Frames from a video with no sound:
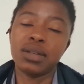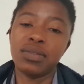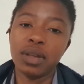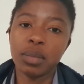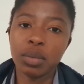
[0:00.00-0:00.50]

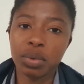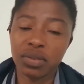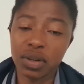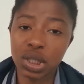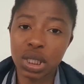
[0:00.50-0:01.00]
female
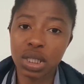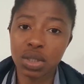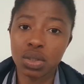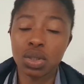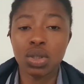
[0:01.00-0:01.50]
profession
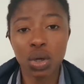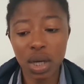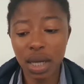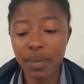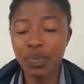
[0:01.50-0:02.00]
to
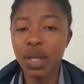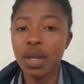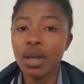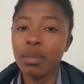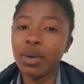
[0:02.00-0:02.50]
deter him,
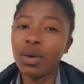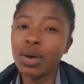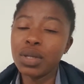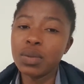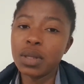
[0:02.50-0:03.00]

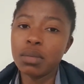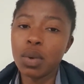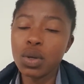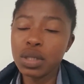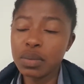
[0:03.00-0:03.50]
because with
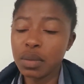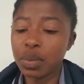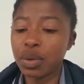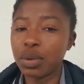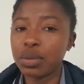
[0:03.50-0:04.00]
most
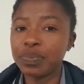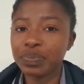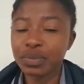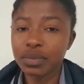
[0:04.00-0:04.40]
people